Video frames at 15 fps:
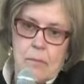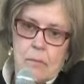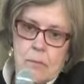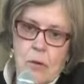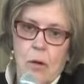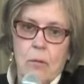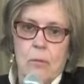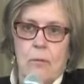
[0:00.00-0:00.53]

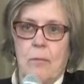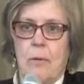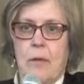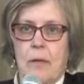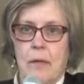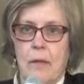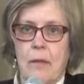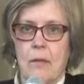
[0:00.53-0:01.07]
talk with
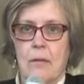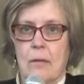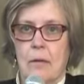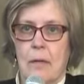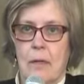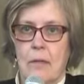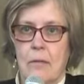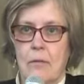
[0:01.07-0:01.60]
one another
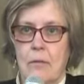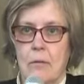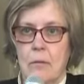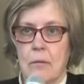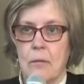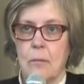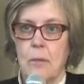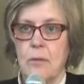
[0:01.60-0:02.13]
and
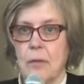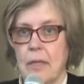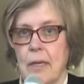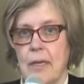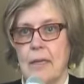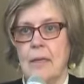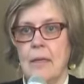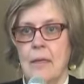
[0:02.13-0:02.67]
to
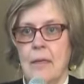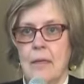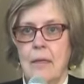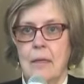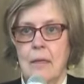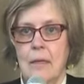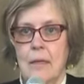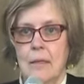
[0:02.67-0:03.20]
communicate
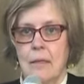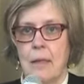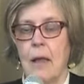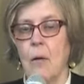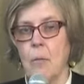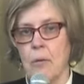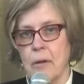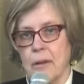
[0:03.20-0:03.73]
and
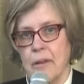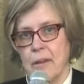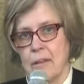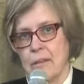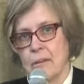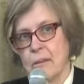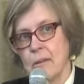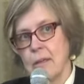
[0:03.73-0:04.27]
help one
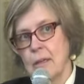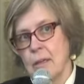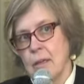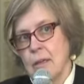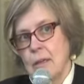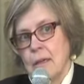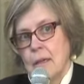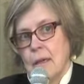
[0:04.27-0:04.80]
another.
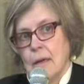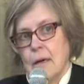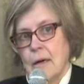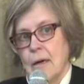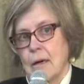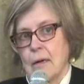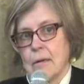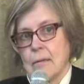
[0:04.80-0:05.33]

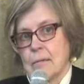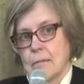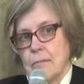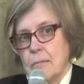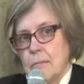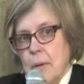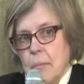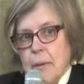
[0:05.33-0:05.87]

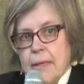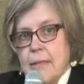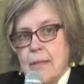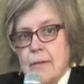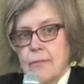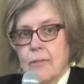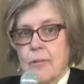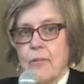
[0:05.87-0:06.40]
A big
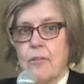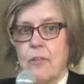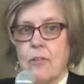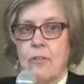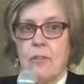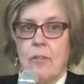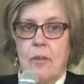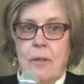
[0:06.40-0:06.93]
difference
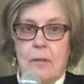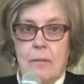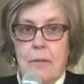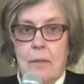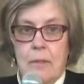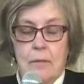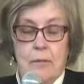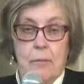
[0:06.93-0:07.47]
is that
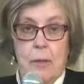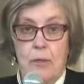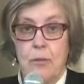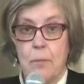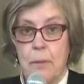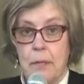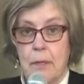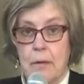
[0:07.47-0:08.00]
it's
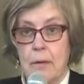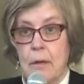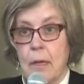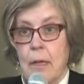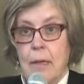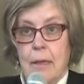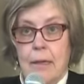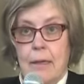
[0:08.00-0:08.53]
much bigger,
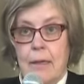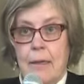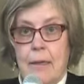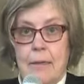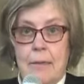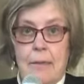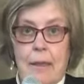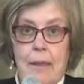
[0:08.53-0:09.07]

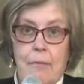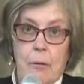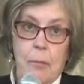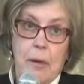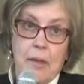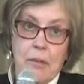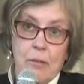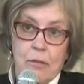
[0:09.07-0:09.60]
and
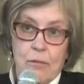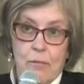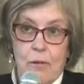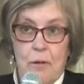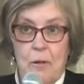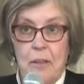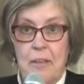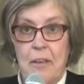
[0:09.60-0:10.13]
everybody looks
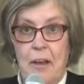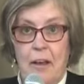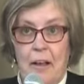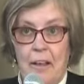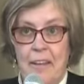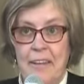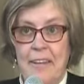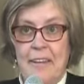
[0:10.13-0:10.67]
very
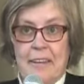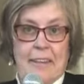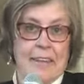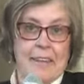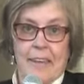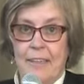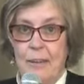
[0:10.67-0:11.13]
young, and I